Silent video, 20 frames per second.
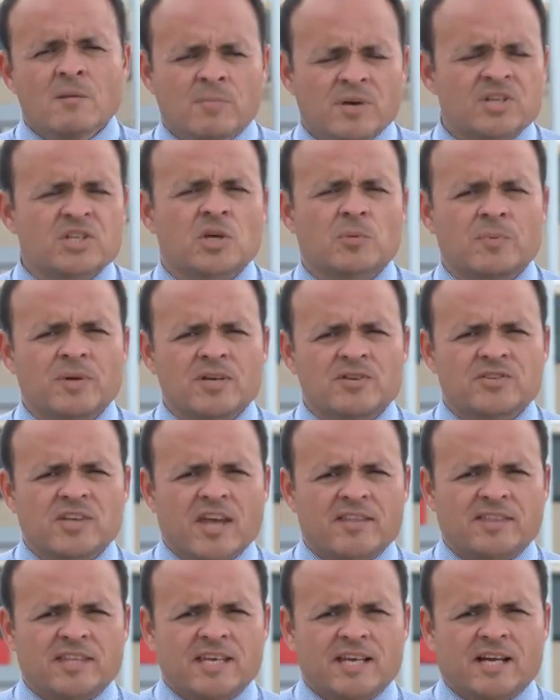Bishop is
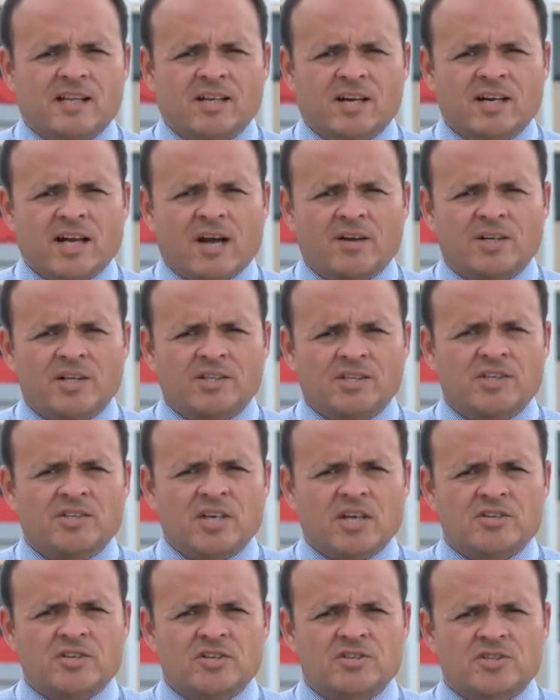at the Clark County
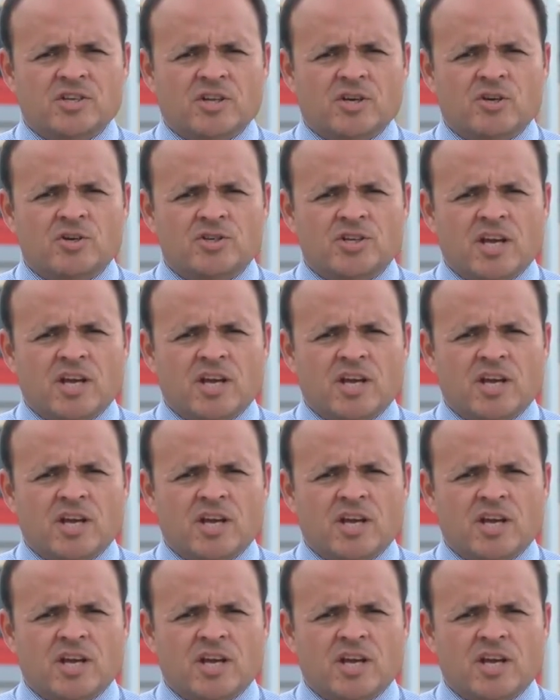Detention Center.